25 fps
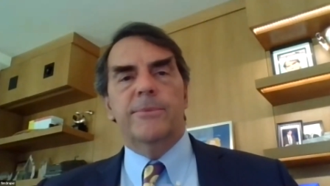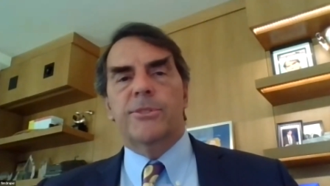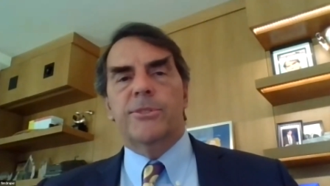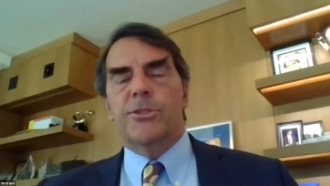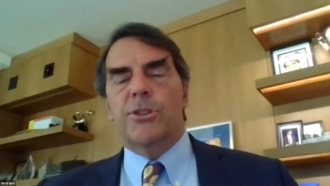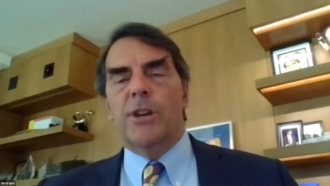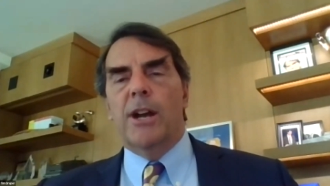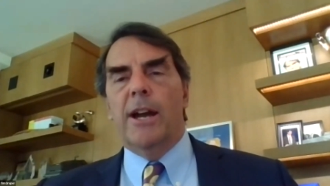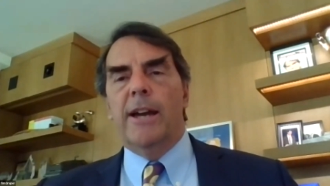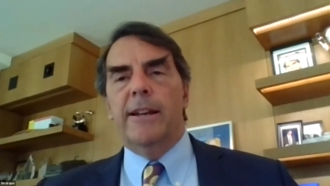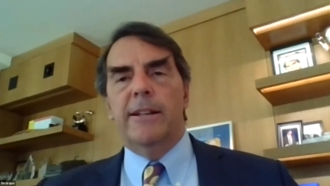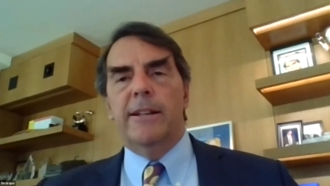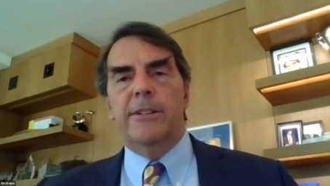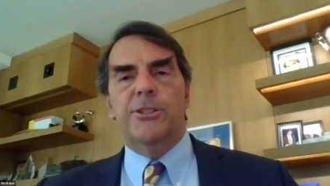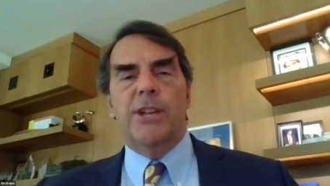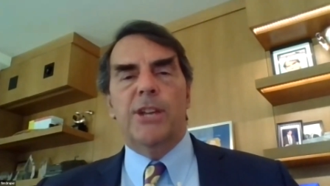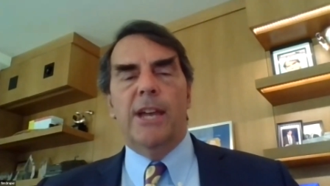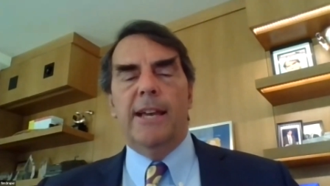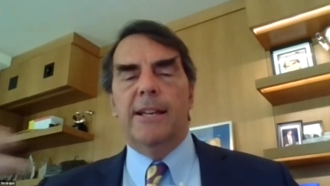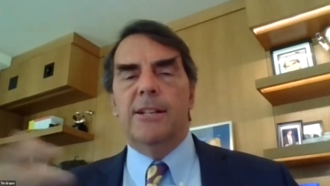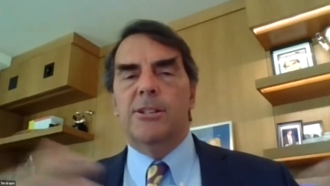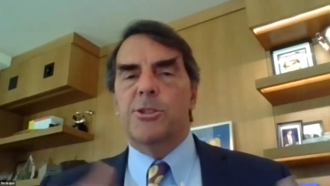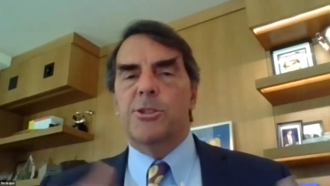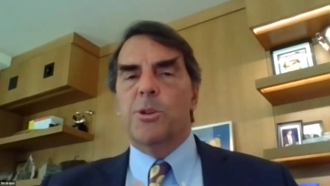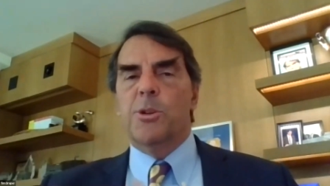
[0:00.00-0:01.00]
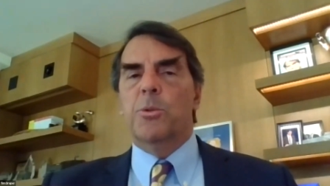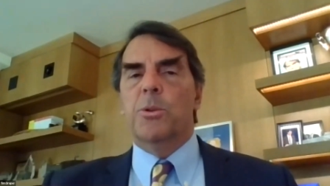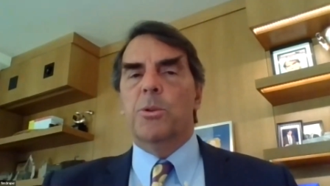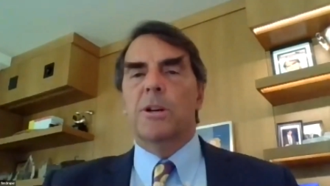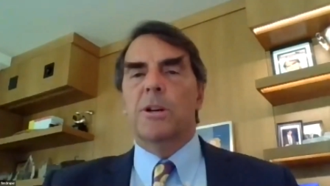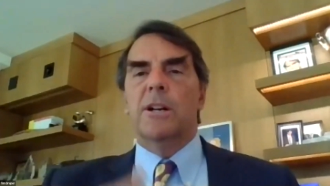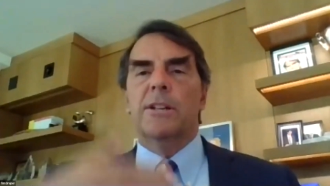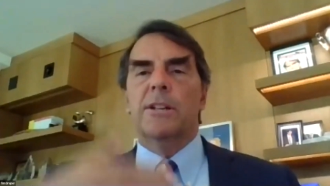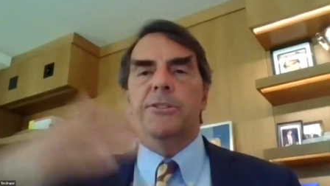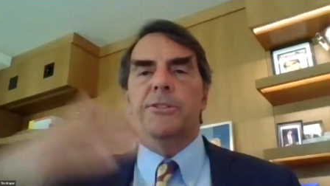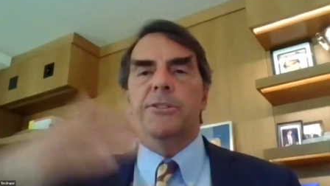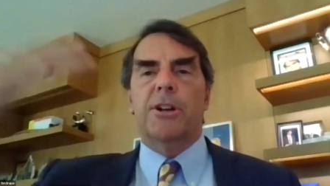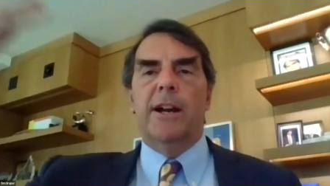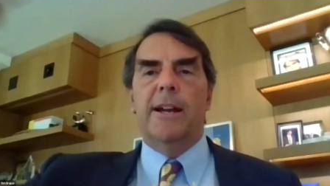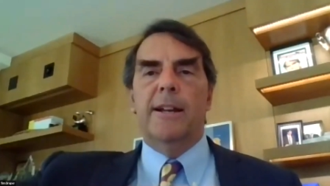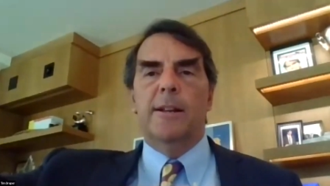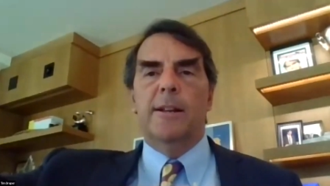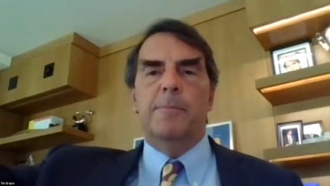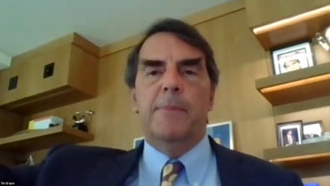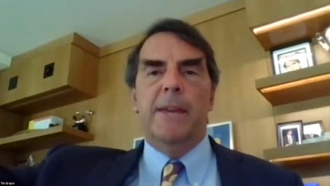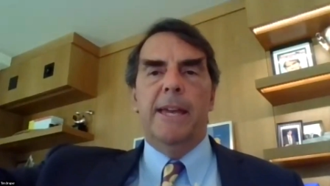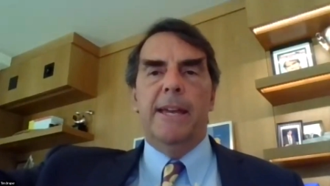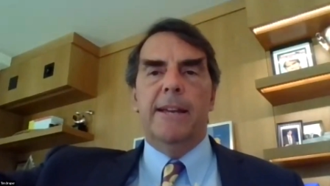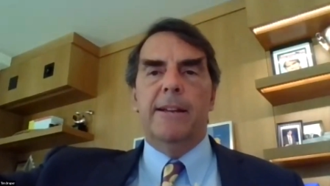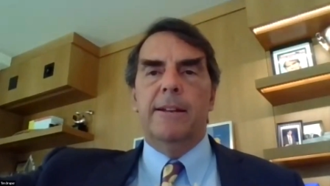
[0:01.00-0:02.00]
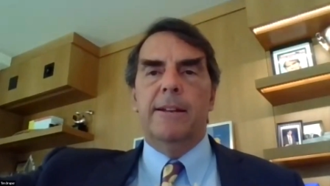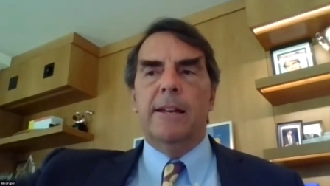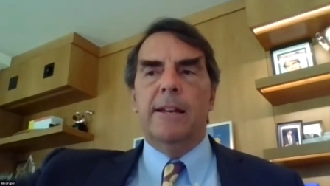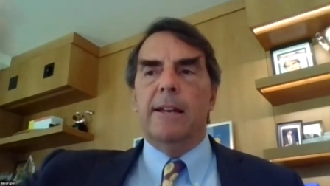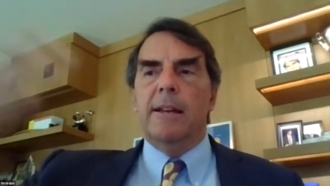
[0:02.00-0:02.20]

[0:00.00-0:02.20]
trying to change the world, trying to